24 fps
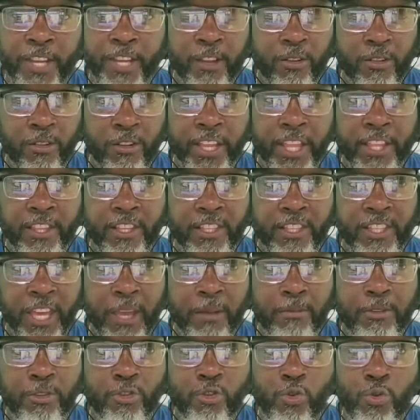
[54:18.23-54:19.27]
you look at the
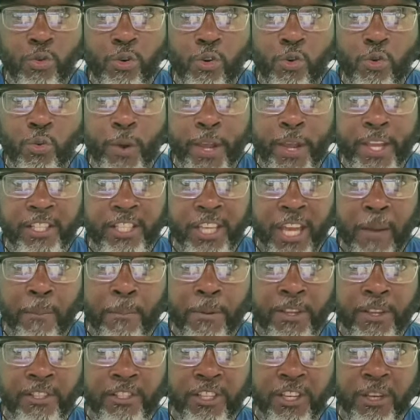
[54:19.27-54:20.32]
numbers and you look at the
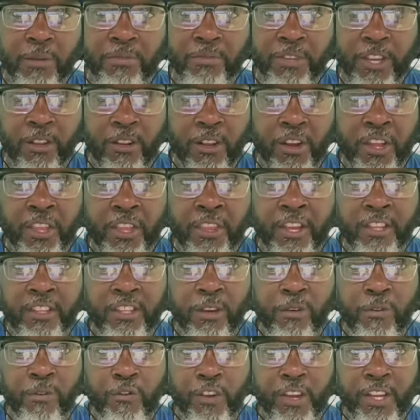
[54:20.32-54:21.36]
teams who win
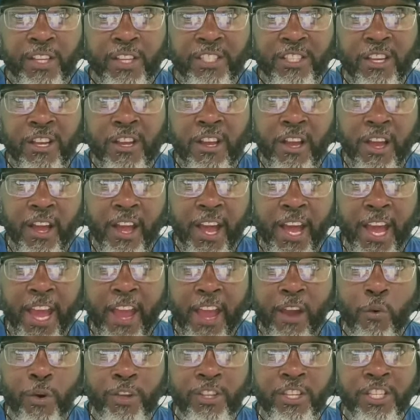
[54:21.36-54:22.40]
championships and you look at their
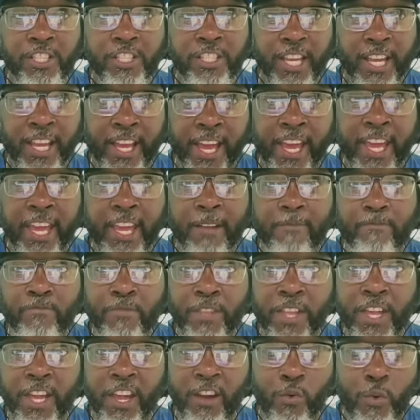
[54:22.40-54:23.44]
defense,
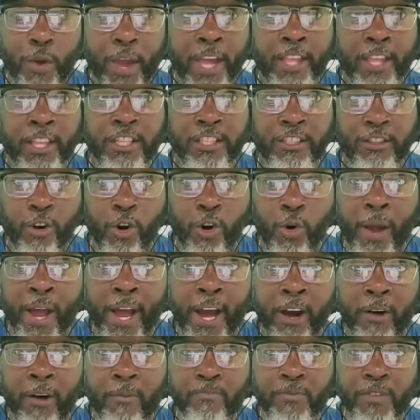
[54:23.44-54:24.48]
and we just said, hey,
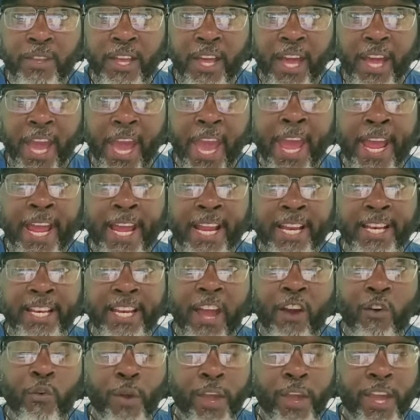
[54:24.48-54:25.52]
if we could just go
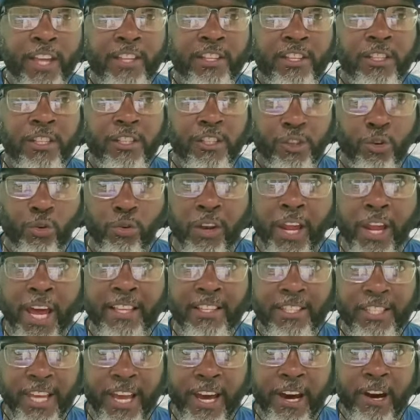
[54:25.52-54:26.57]
out and
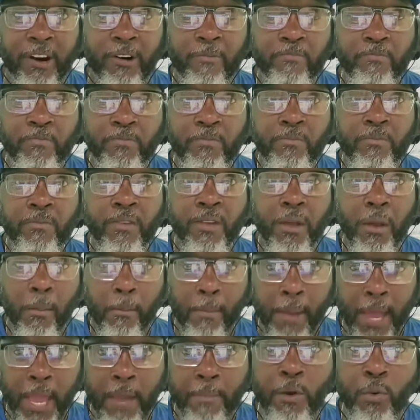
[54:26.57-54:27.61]
if we could just shoot
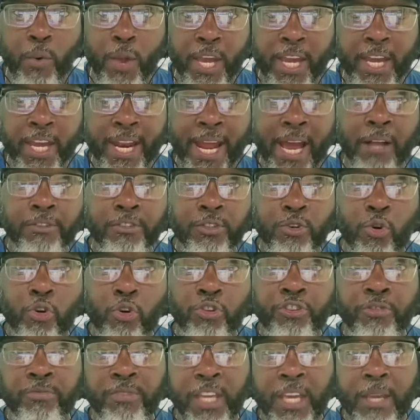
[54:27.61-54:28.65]
lights out,
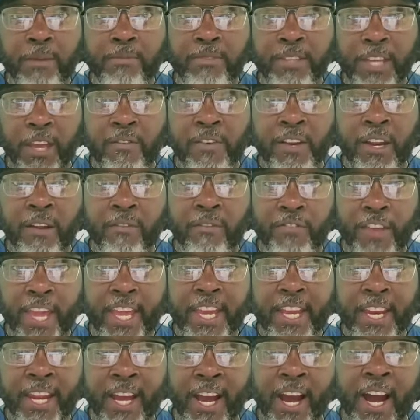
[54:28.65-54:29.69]
maybe we can outscore
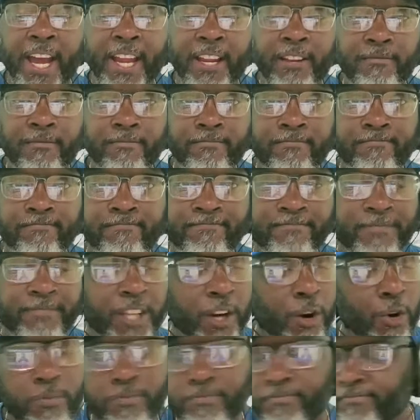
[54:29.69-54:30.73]
some teams even if they
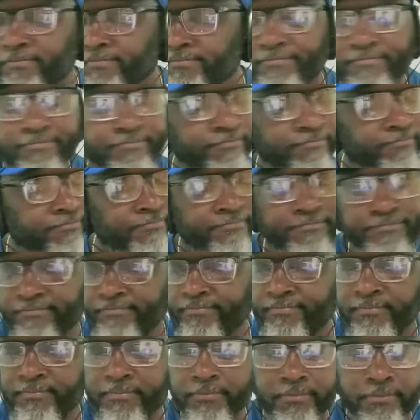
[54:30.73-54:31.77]
get hot.
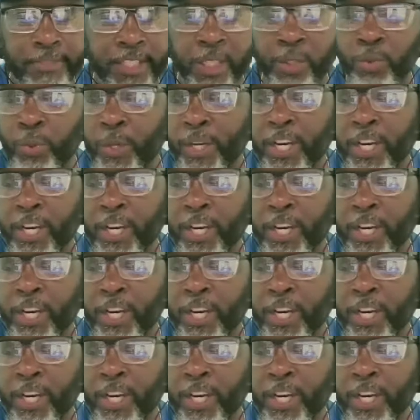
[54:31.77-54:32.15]
Nope.